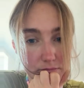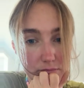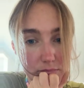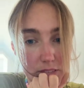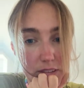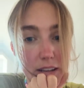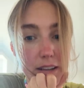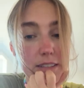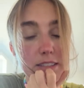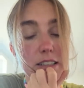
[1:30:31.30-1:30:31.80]

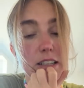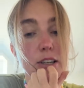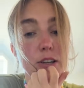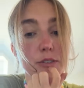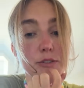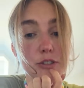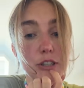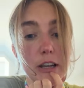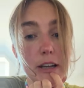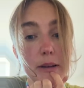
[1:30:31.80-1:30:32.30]
Yes, I
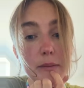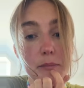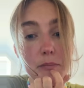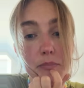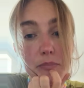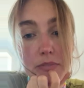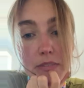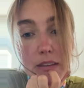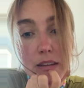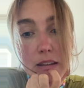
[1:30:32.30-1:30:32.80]
love chai.
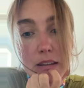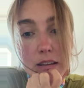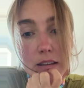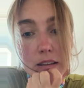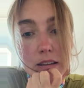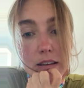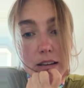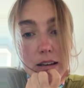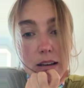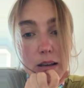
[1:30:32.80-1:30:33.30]

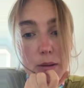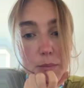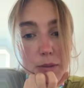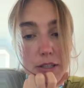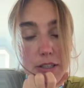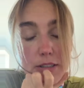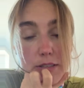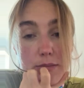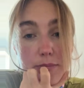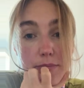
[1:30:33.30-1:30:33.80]

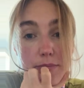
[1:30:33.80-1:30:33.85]
Amit.